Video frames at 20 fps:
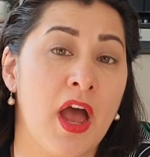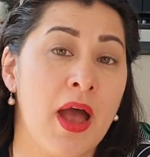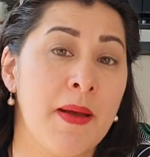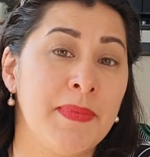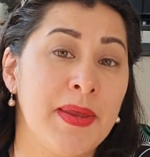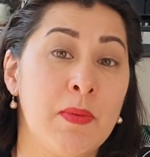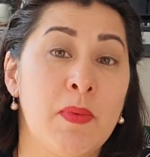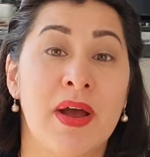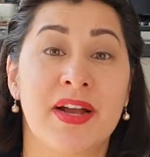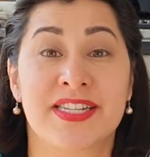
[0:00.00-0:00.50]

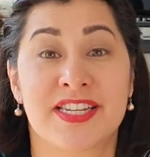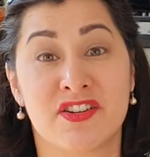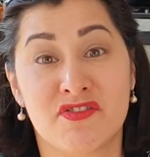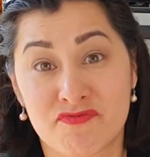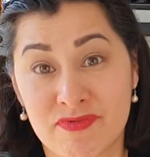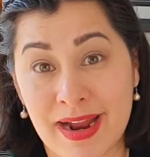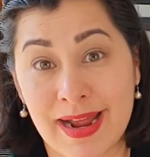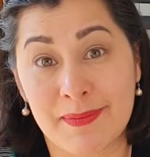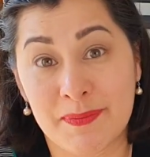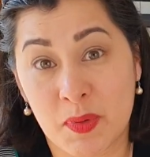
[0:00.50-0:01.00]
He worked in a
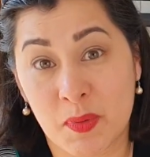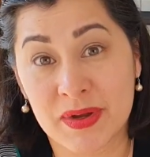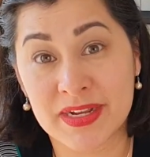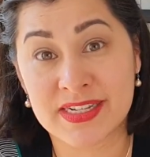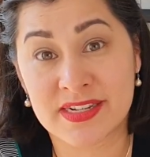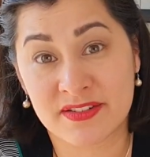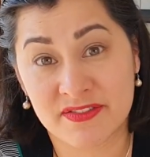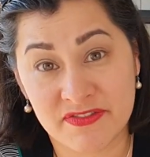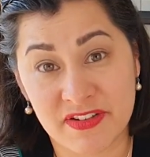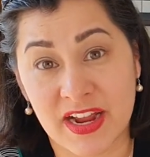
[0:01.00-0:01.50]
rat
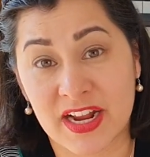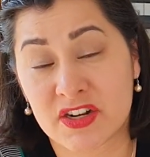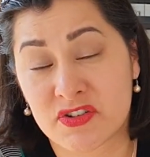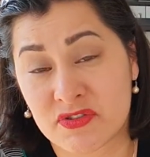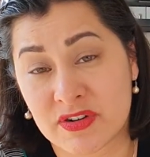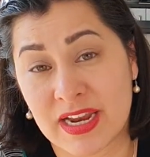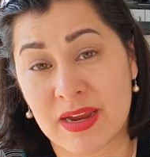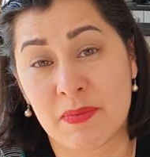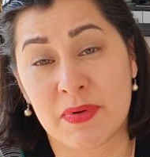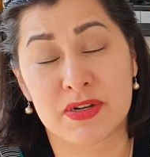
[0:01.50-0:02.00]
poison
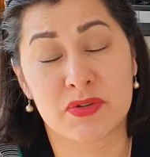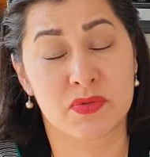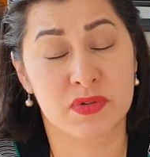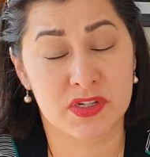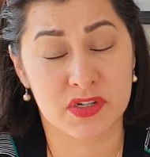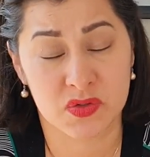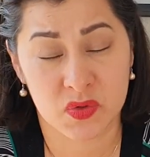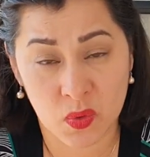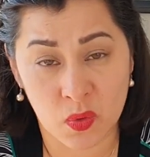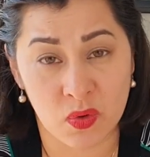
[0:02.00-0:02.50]
factory, which was
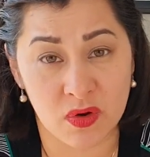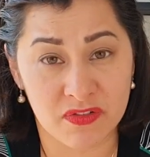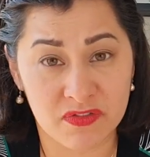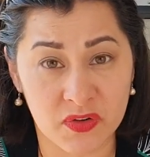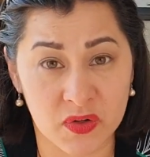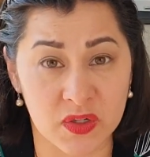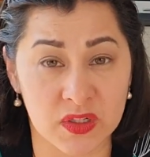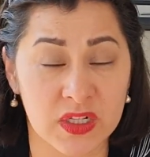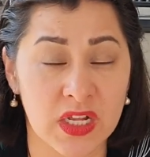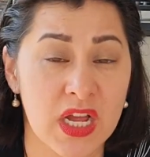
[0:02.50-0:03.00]
just
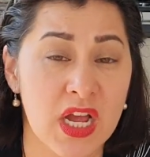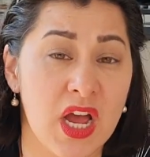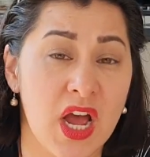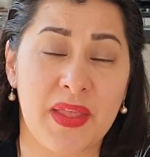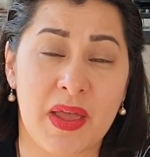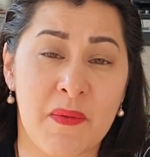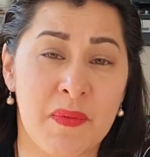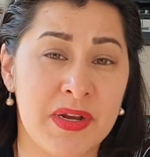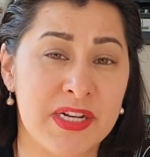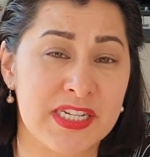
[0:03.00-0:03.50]
awful.
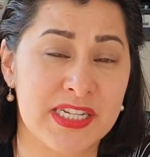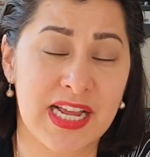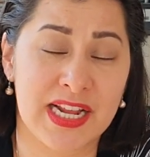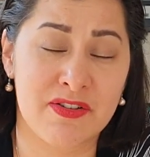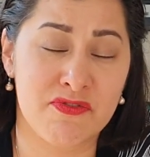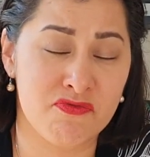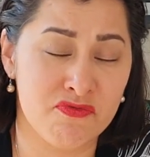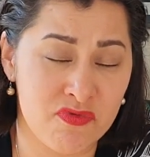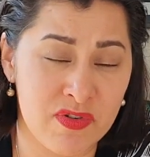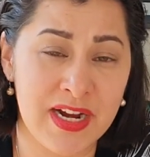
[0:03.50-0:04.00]
We just had
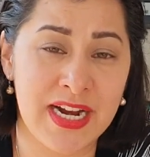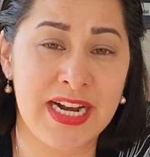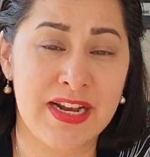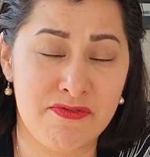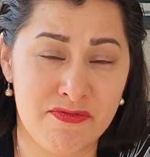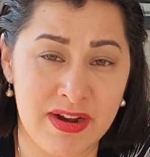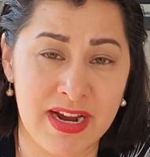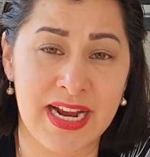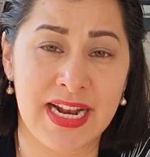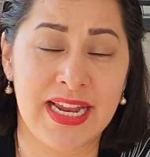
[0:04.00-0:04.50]
a really,
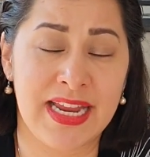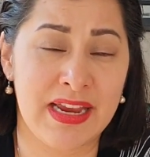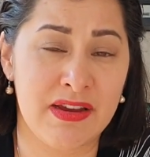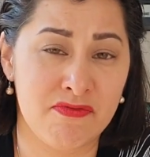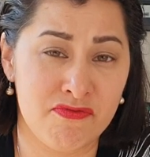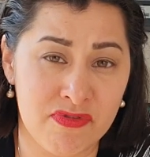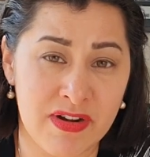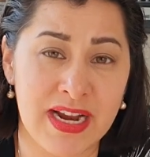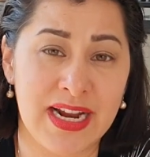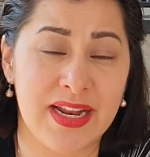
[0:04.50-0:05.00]
really,
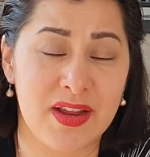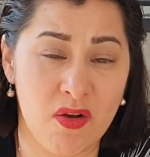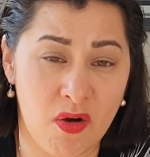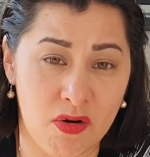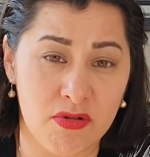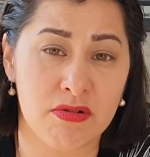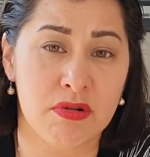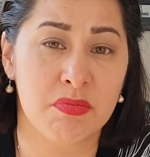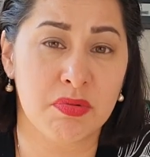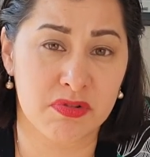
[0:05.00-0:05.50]
really
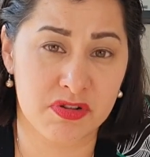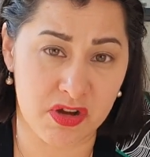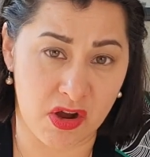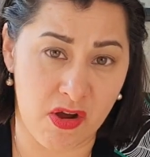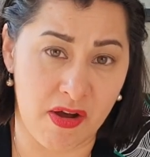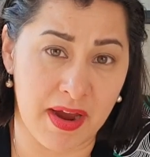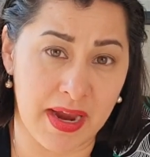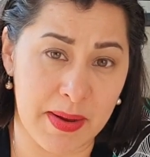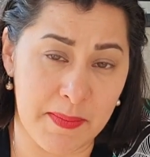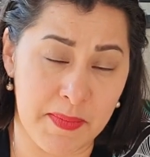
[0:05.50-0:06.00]
horrible
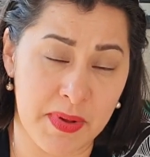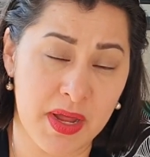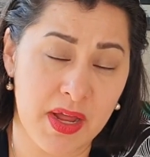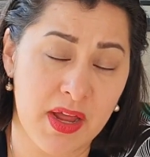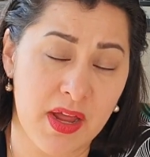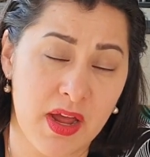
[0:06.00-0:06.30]
time.